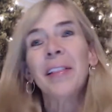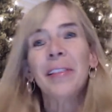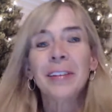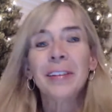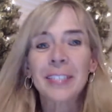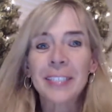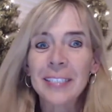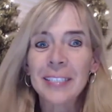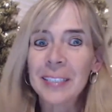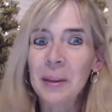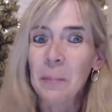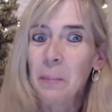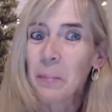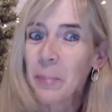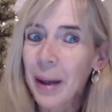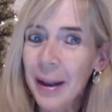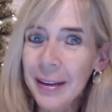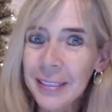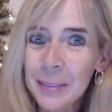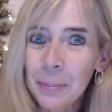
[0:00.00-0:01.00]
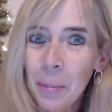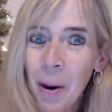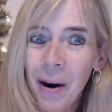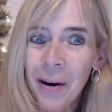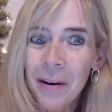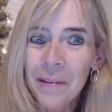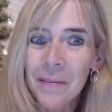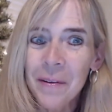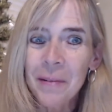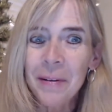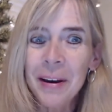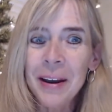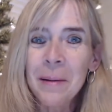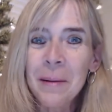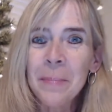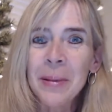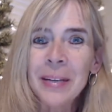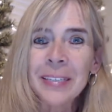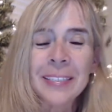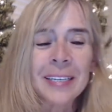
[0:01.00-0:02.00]
This is the best part of owning
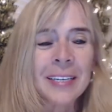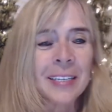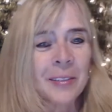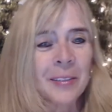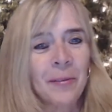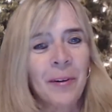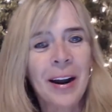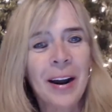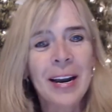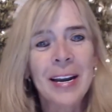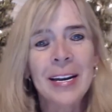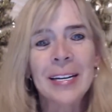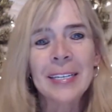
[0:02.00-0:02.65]
a business, right?